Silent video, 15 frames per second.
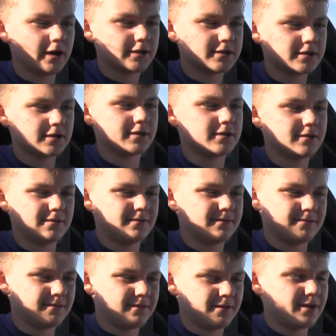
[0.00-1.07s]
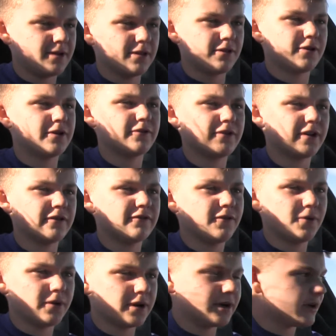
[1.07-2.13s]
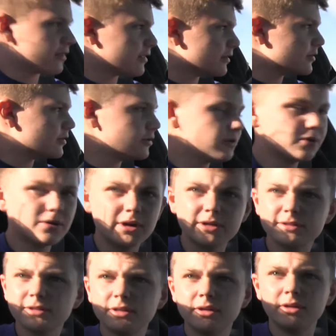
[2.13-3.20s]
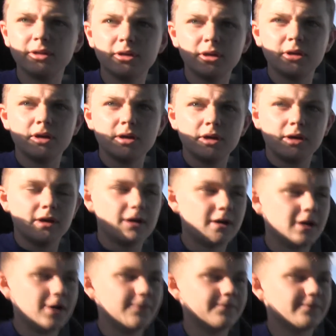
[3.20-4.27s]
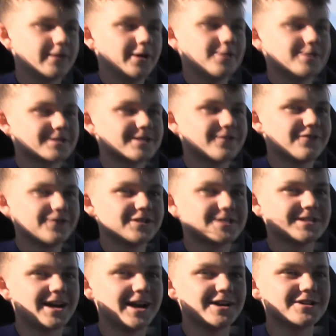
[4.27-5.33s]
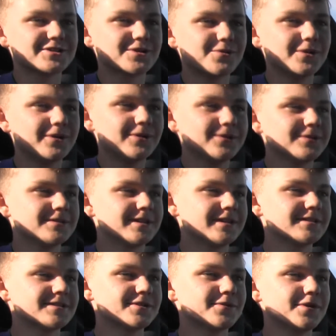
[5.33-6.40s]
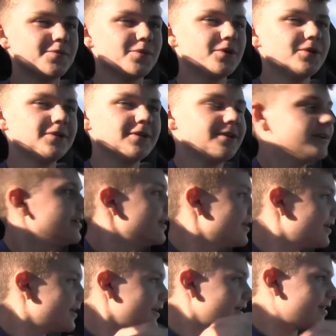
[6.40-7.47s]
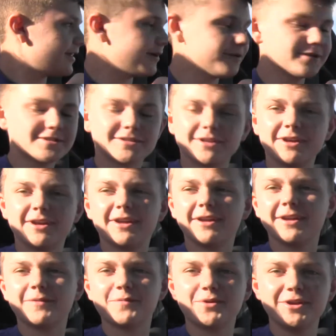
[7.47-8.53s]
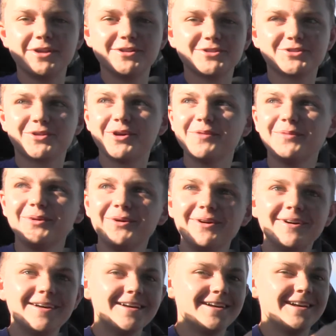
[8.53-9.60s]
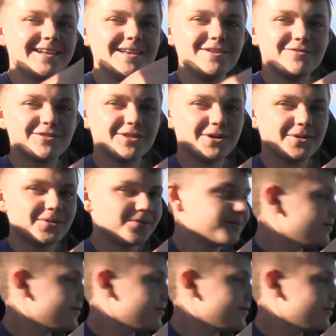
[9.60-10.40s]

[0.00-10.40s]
to 35-40, nothing too crazy. That was the first tire squeal since the rebuild. That was pretty enjoyable, even though